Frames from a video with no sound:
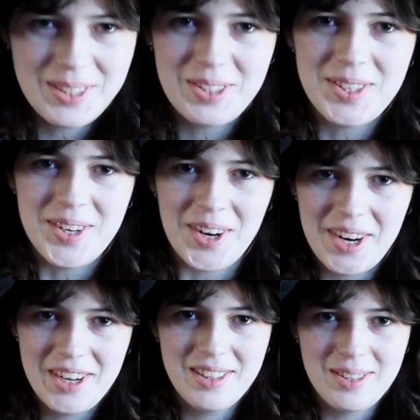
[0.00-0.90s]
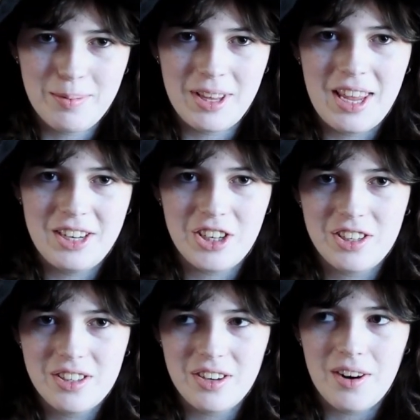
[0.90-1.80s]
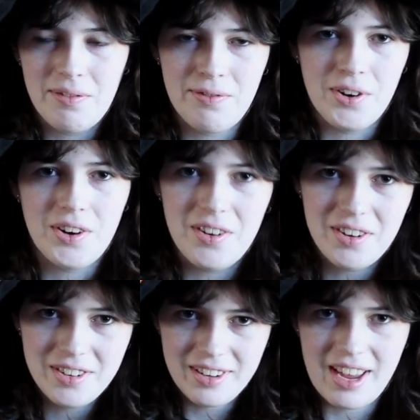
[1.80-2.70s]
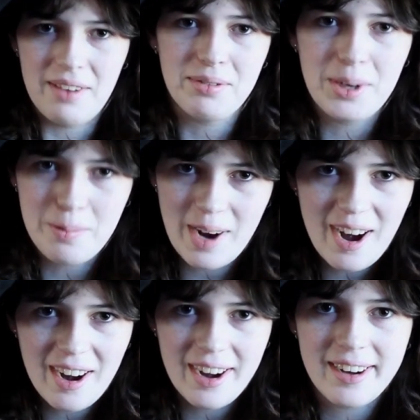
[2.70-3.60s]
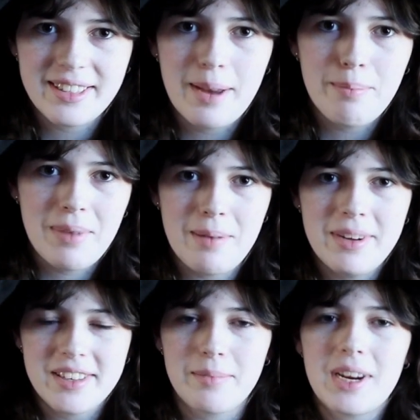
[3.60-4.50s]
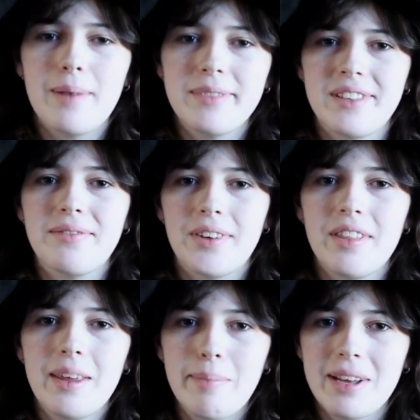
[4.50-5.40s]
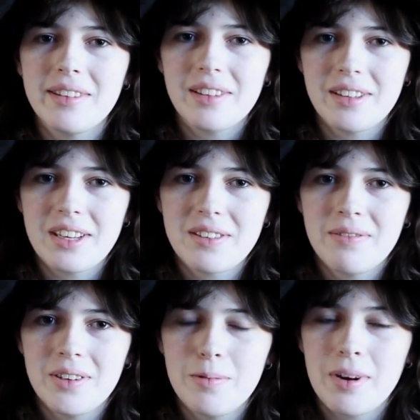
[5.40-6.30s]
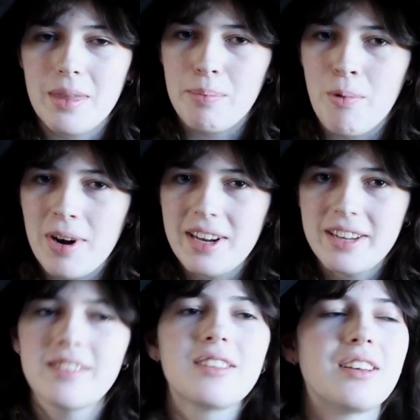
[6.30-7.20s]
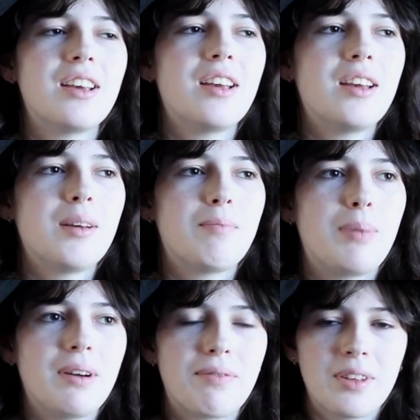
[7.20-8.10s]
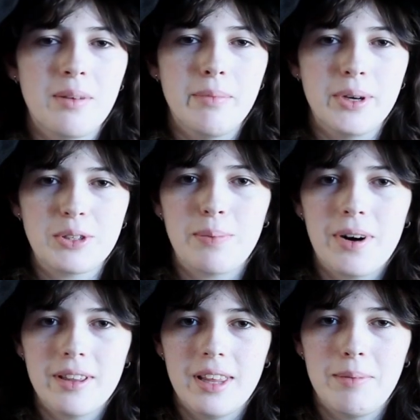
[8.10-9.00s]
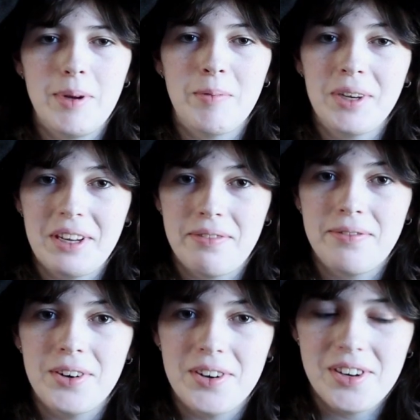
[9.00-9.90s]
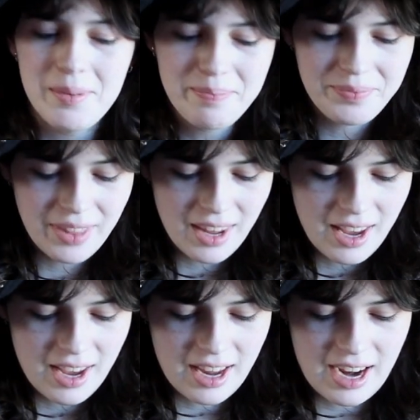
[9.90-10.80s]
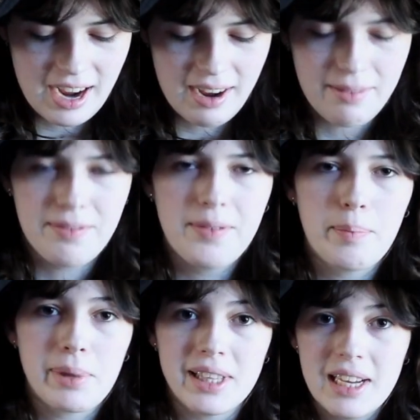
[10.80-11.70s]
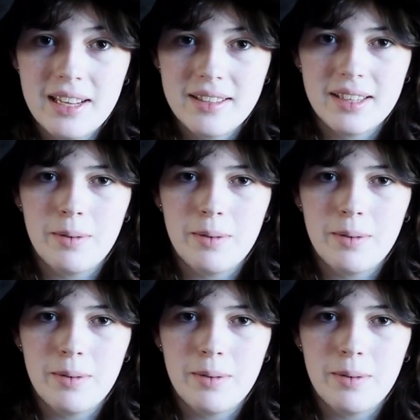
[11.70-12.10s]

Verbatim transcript: skirts where they just are full everywhere, except maybe sometimes the front they'd be a little less full where the point is. But for the most part, they'd be really full and have pleats.